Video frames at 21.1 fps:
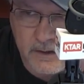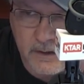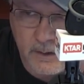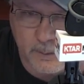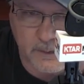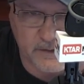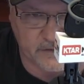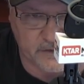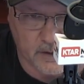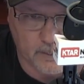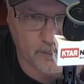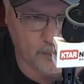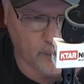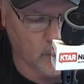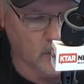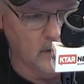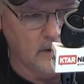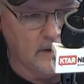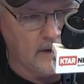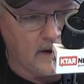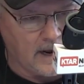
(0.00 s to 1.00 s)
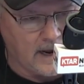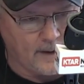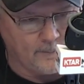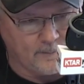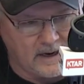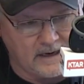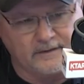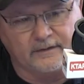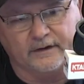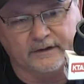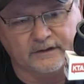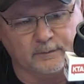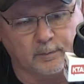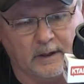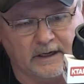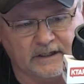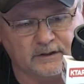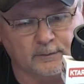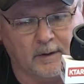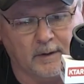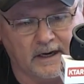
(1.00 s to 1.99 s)
It was simple. I made this
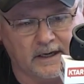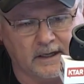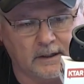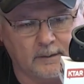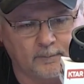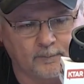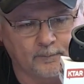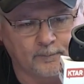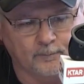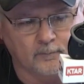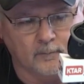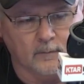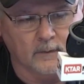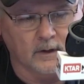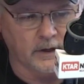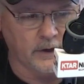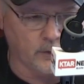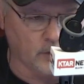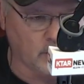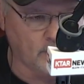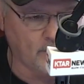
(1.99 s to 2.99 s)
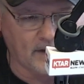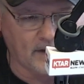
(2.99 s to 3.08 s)
much money. Here are my